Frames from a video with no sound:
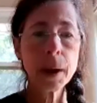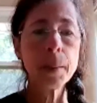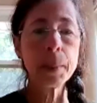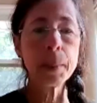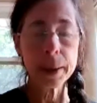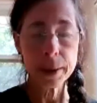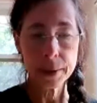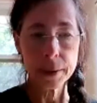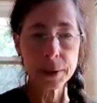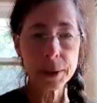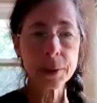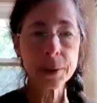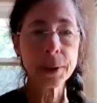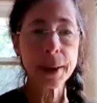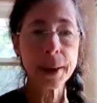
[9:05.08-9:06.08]
coming in
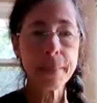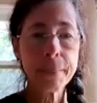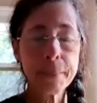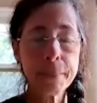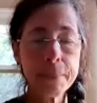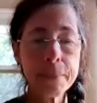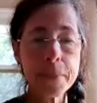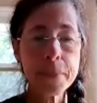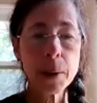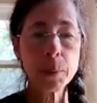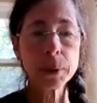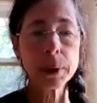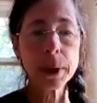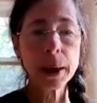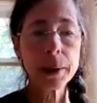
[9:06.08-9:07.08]
clearly. They
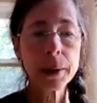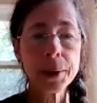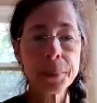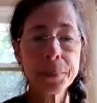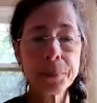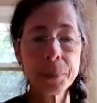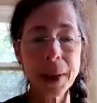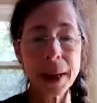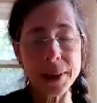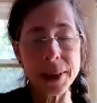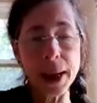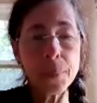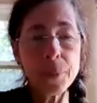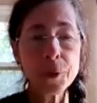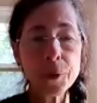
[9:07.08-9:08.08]
will tell you. That's
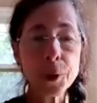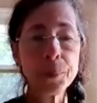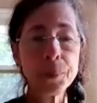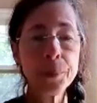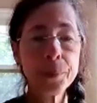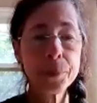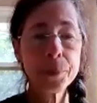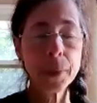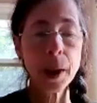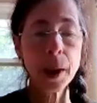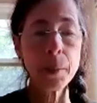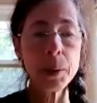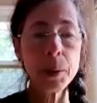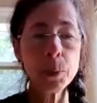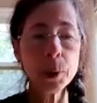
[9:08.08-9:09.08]
helpful.
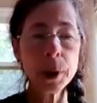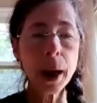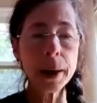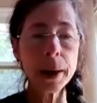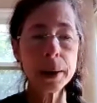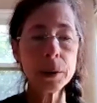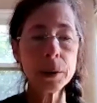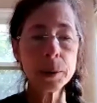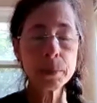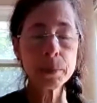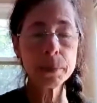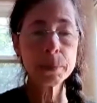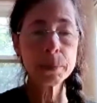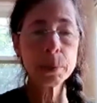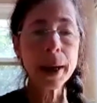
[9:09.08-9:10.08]
I mean, we're not here to
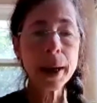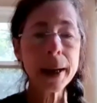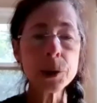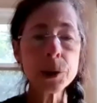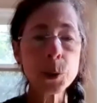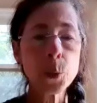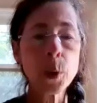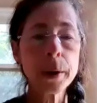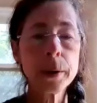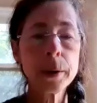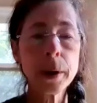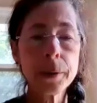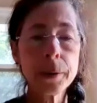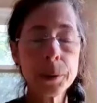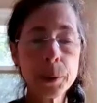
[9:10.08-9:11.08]
praise one
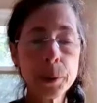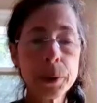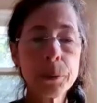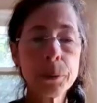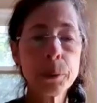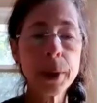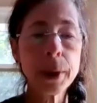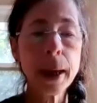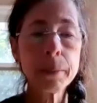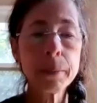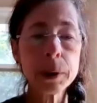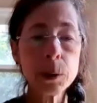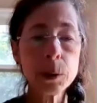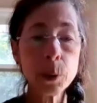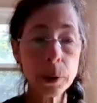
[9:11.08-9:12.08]
another with
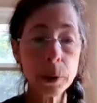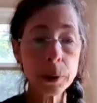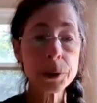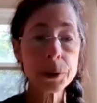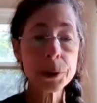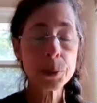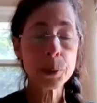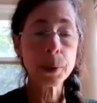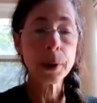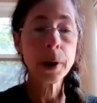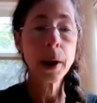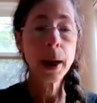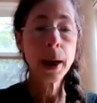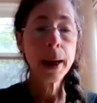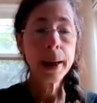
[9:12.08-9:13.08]
empty words.
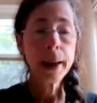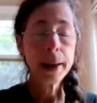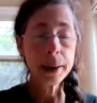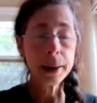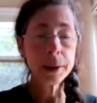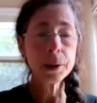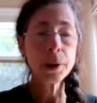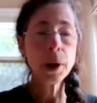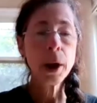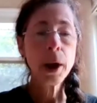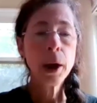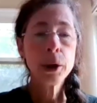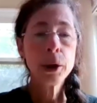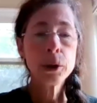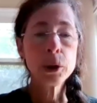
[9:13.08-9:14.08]
We're here
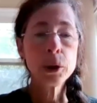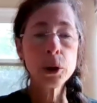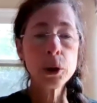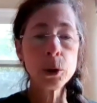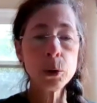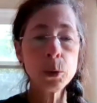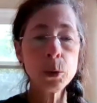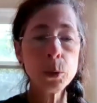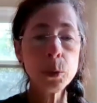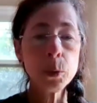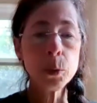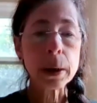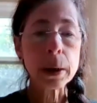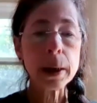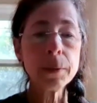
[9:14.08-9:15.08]

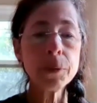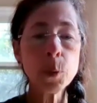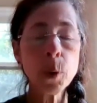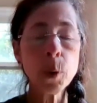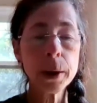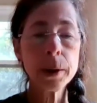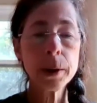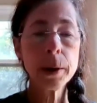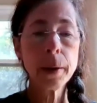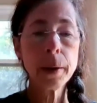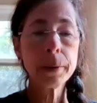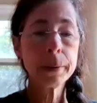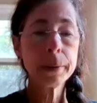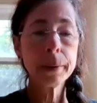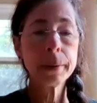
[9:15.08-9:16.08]
to give one
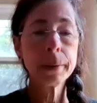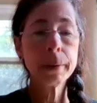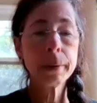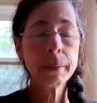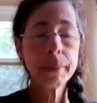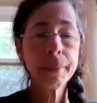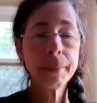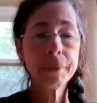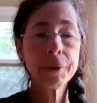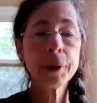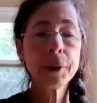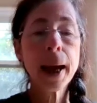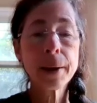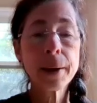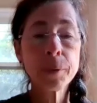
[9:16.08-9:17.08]
another,
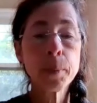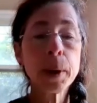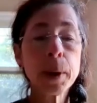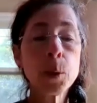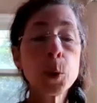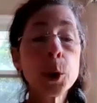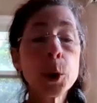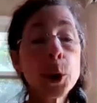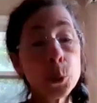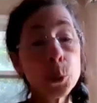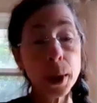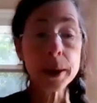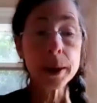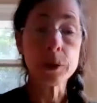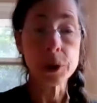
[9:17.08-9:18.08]
for lack of a better word, a
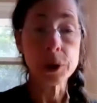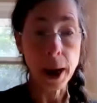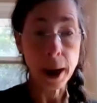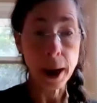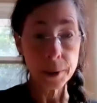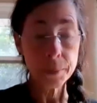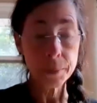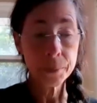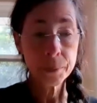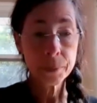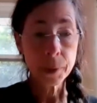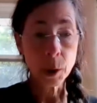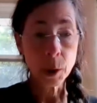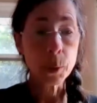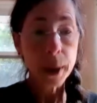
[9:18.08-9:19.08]
radio check,
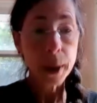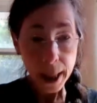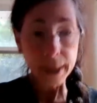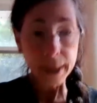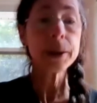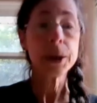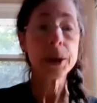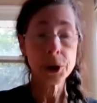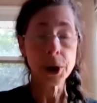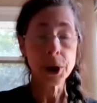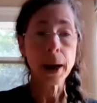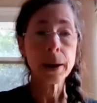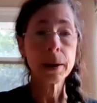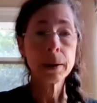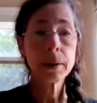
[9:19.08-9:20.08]
a reality
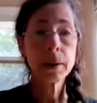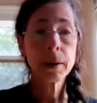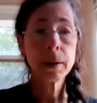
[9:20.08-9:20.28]
check.